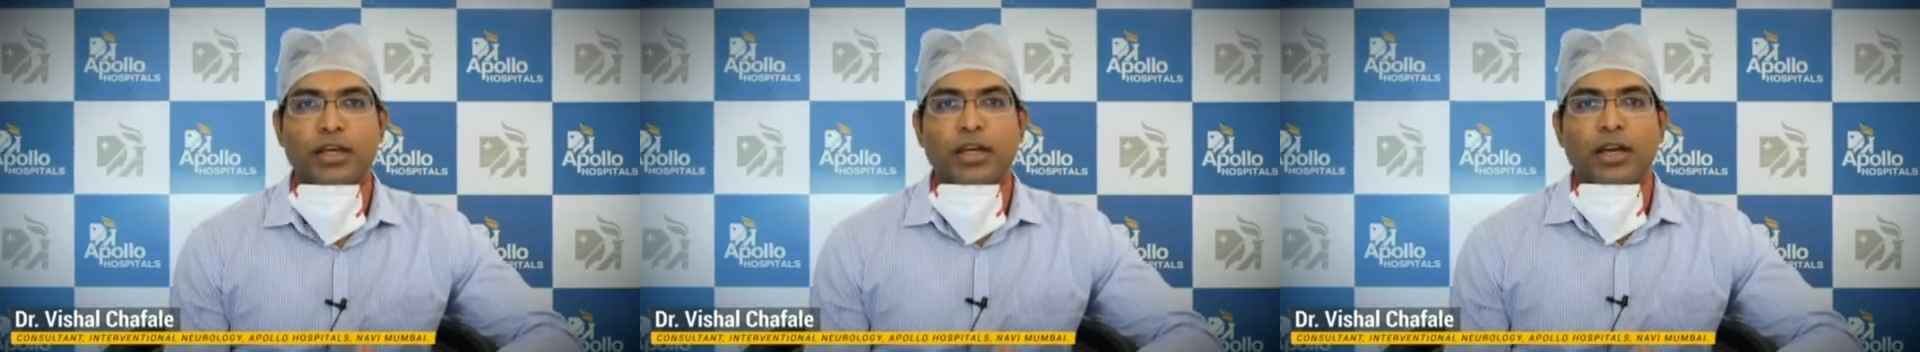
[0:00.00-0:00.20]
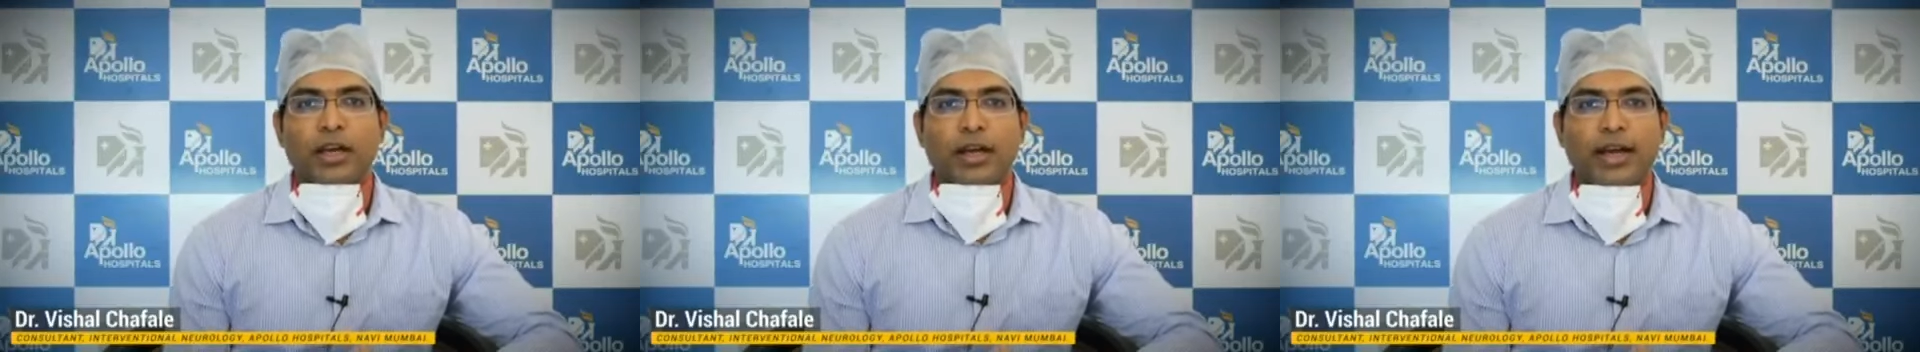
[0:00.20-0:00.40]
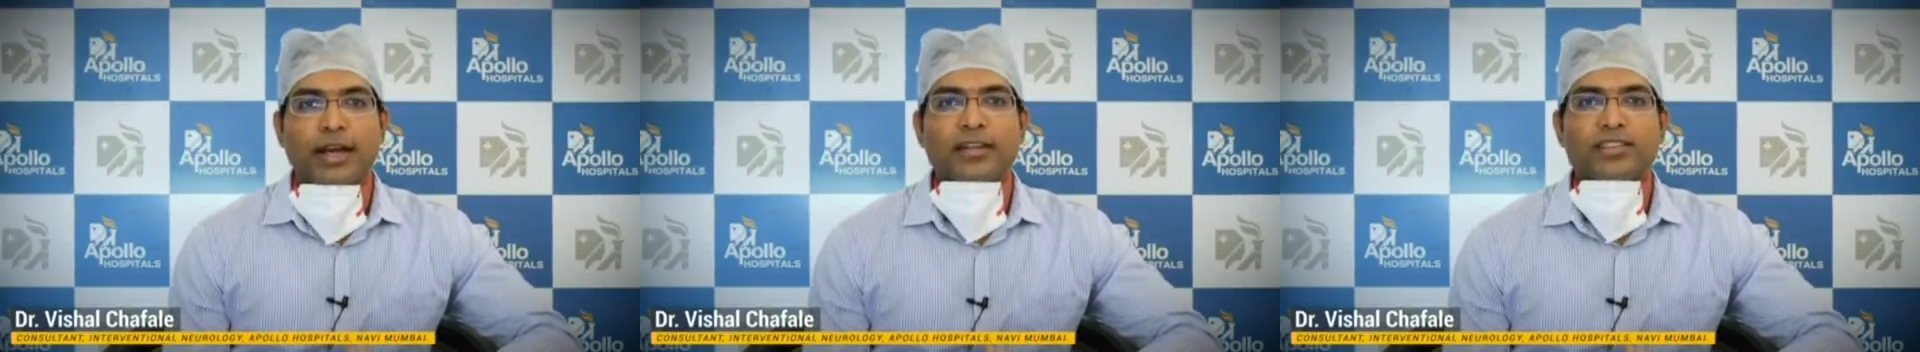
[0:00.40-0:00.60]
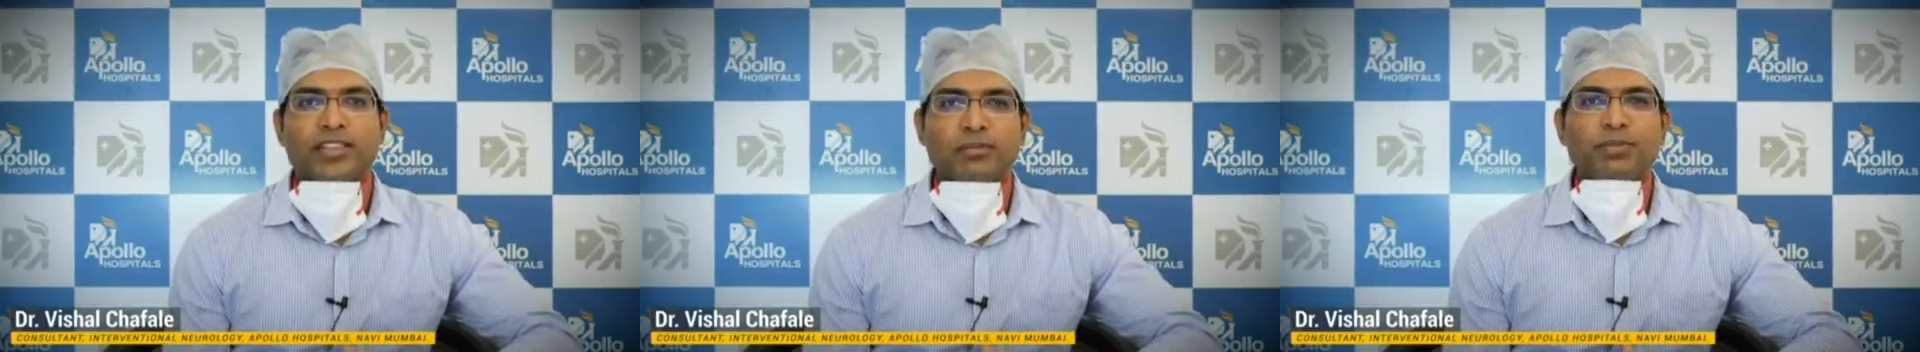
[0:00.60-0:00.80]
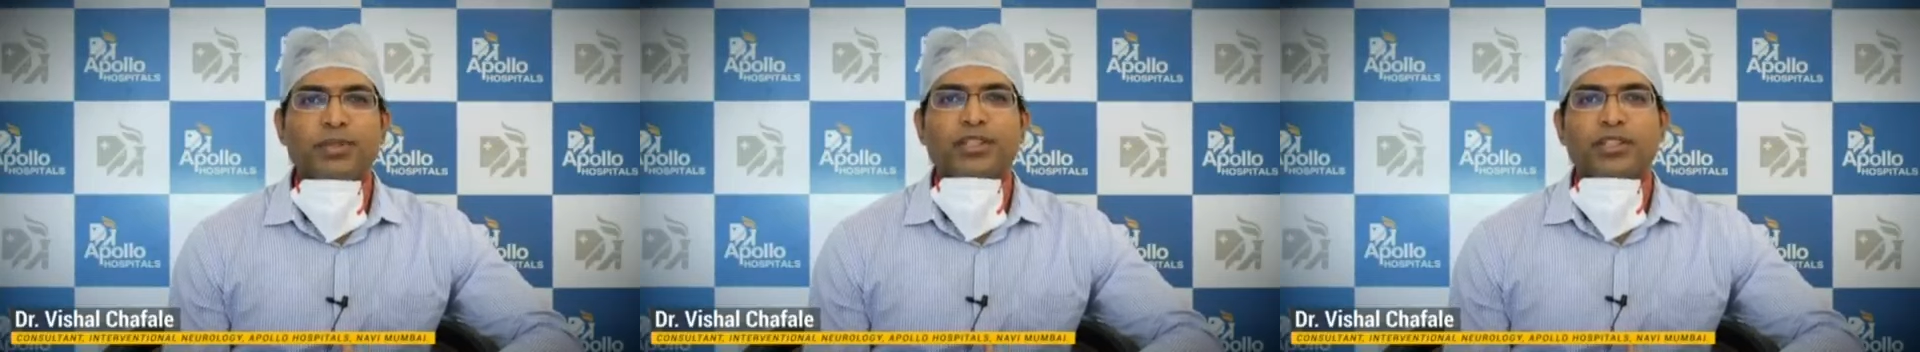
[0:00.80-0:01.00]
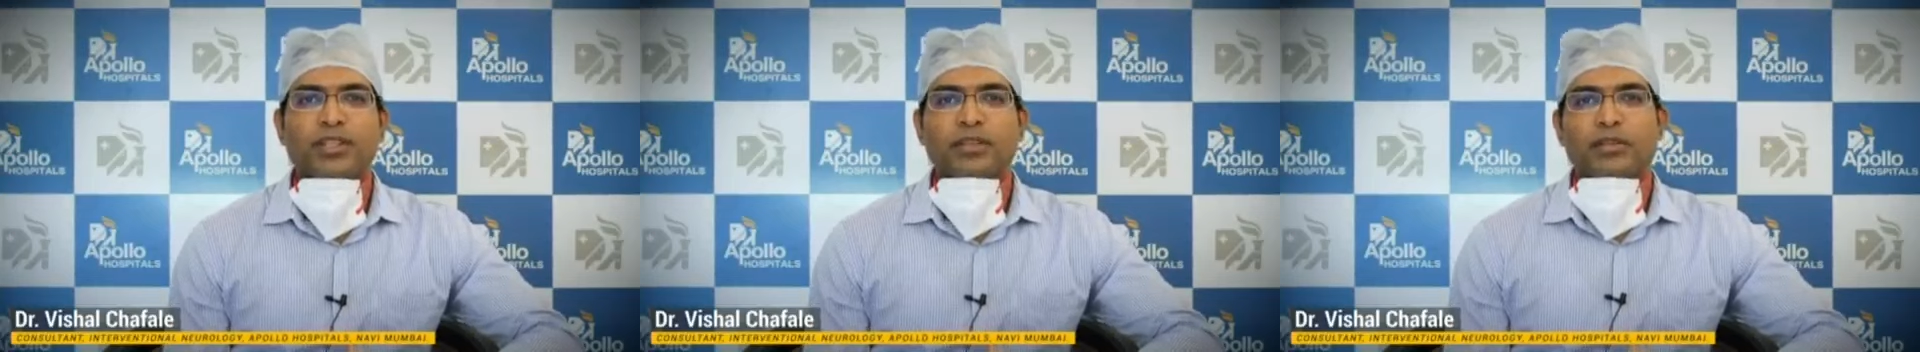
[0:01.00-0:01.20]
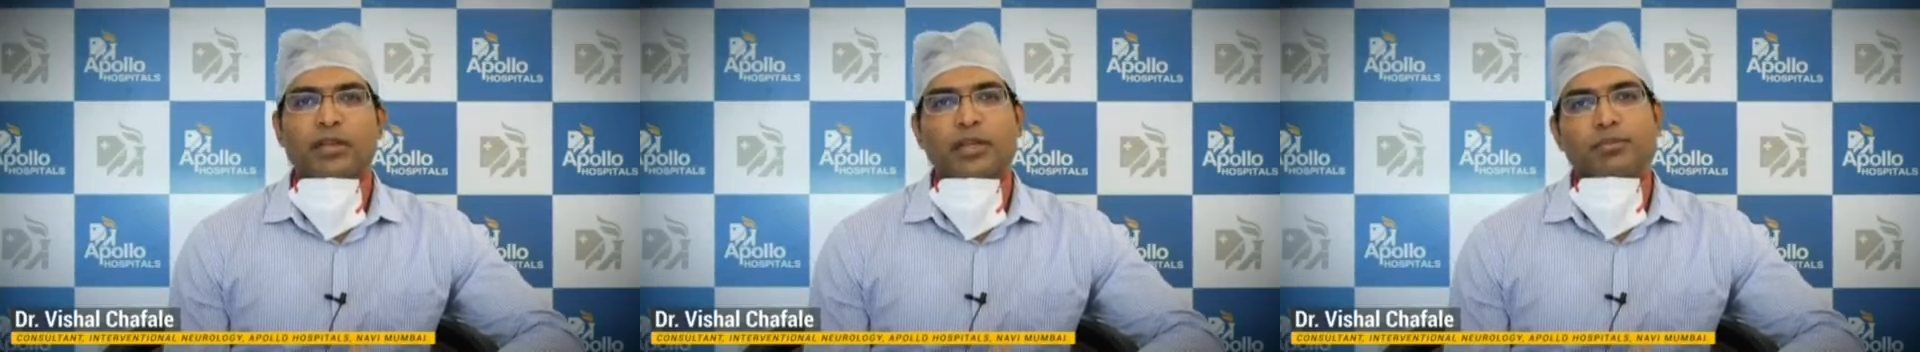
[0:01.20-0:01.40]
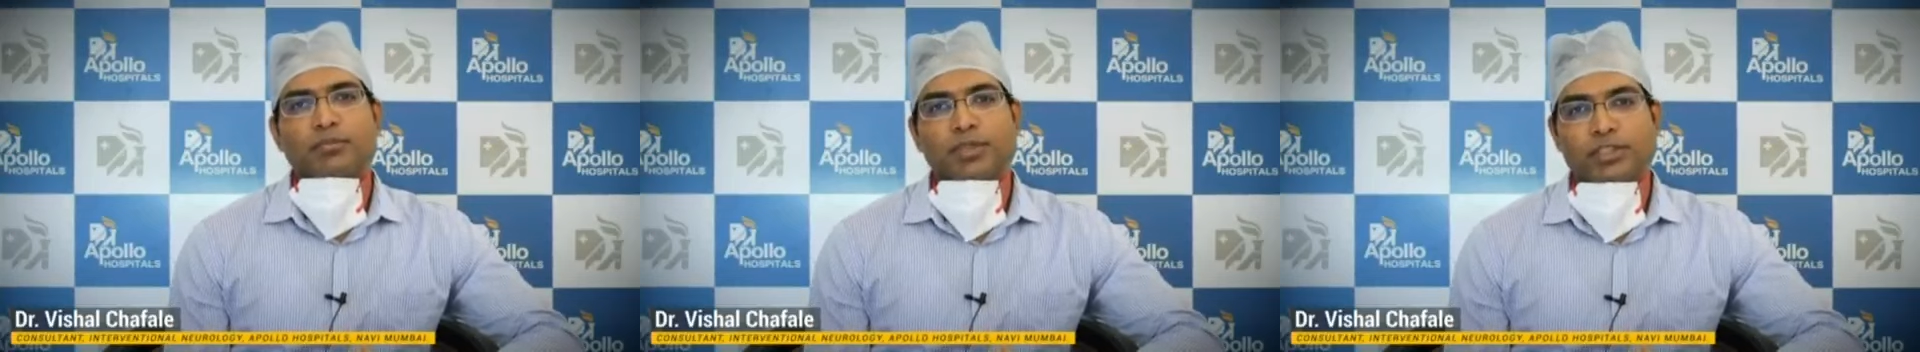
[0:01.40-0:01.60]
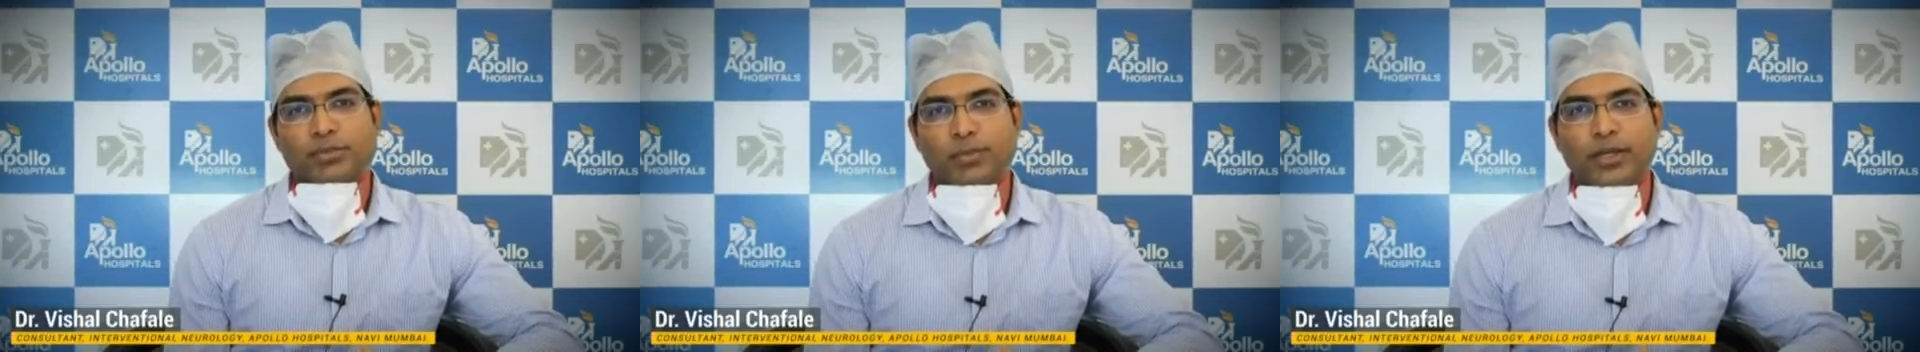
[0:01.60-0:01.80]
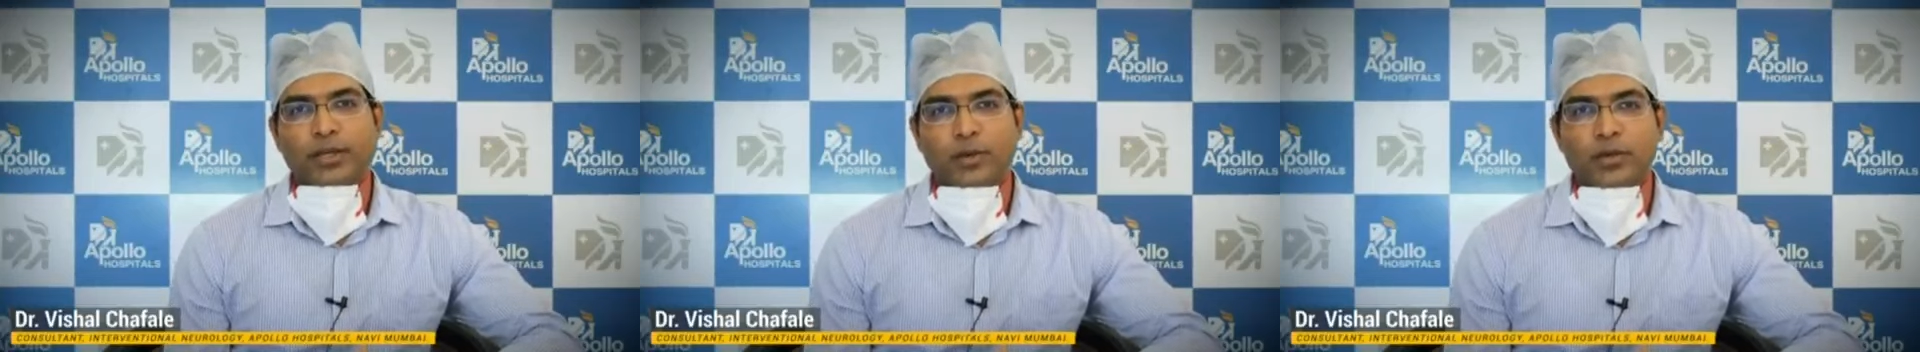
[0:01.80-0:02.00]
And some patient,
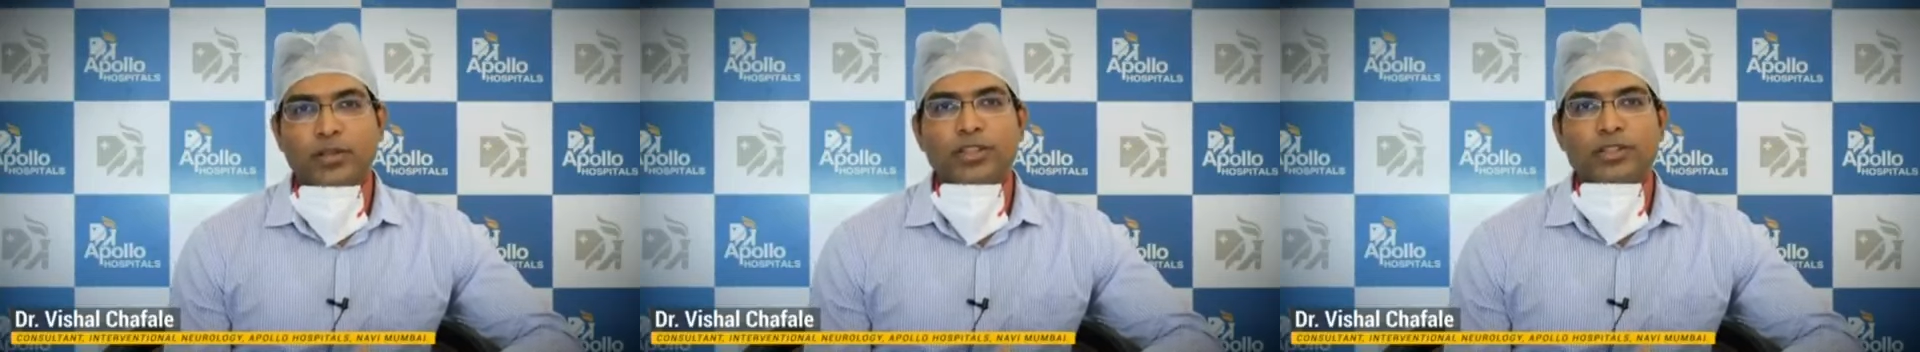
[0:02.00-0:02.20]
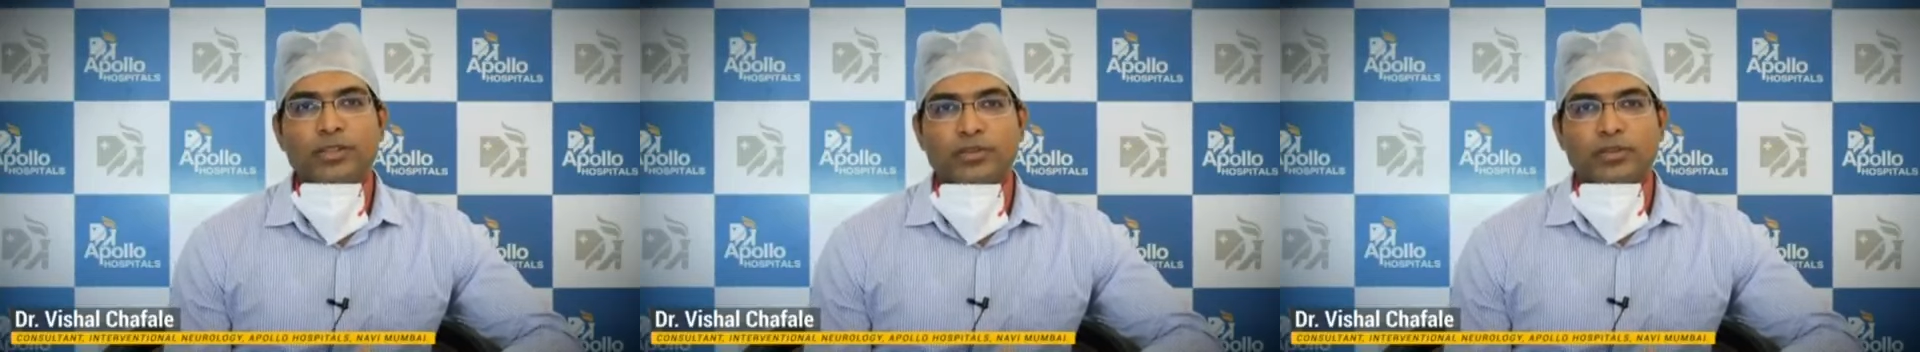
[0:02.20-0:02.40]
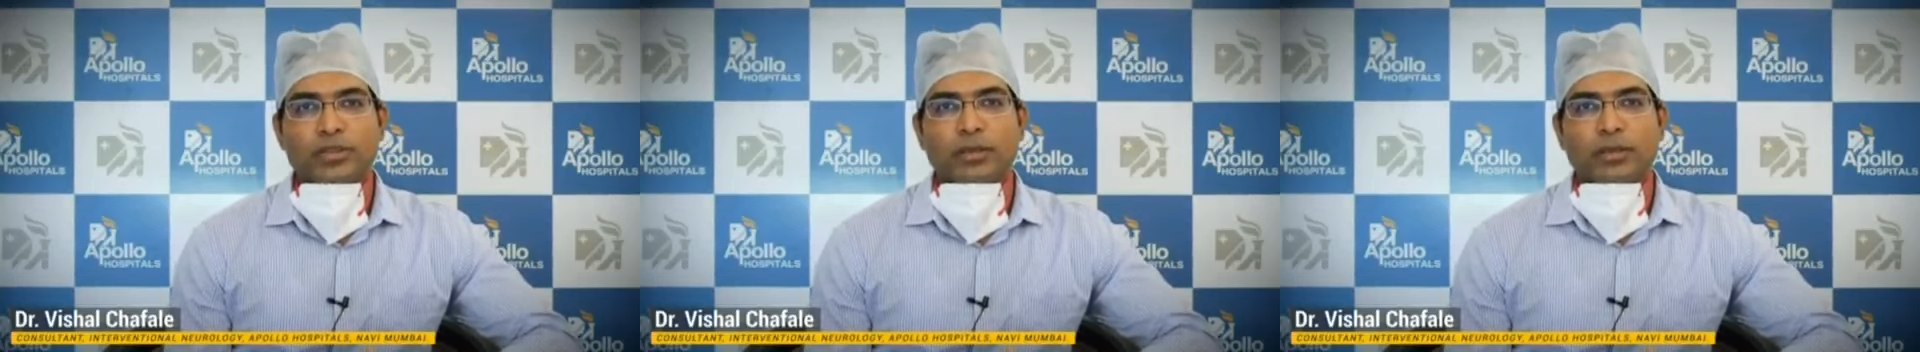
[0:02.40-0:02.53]
despite all these